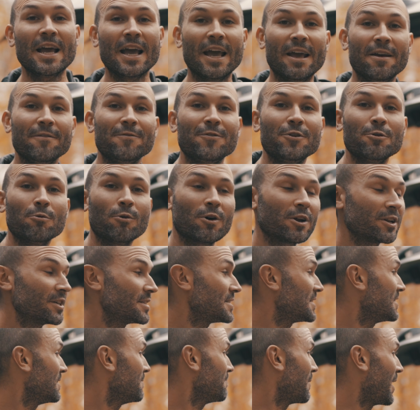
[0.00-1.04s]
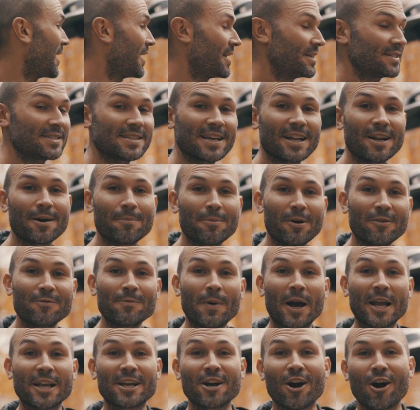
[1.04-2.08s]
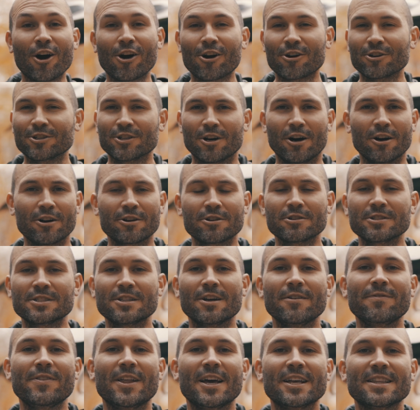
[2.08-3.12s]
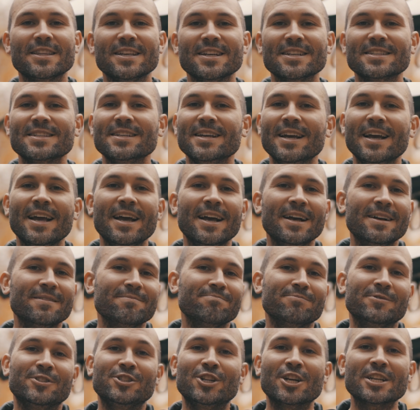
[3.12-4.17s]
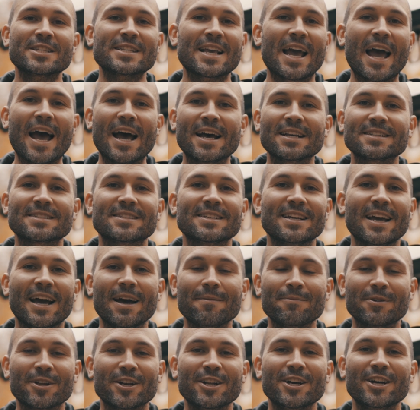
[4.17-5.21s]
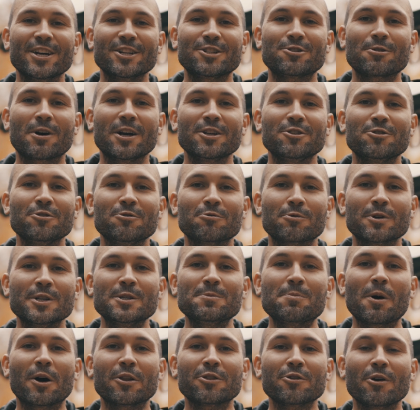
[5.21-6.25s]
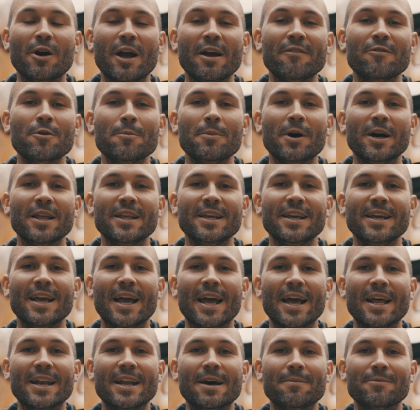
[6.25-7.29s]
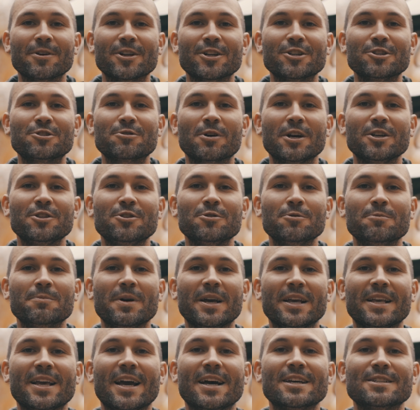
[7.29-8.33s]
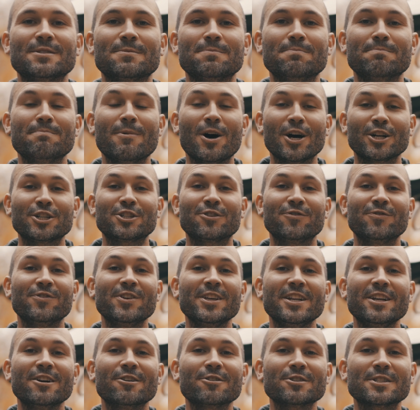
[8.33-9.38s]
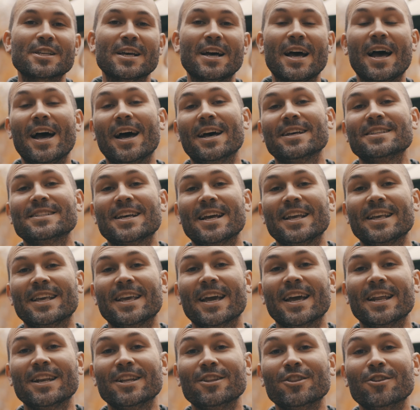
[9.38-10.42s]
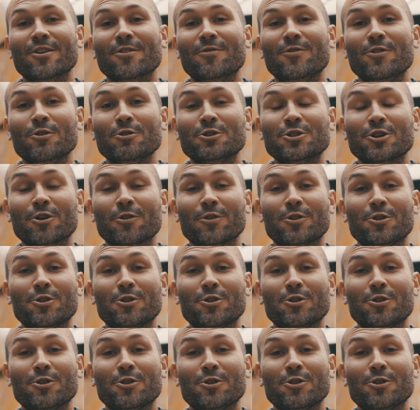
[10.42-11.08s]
if you want to see my setup of my car or other stuff like this, just ask. I'm going to try to respond to everybody, and I'm going to try to make as much videos as I can in the future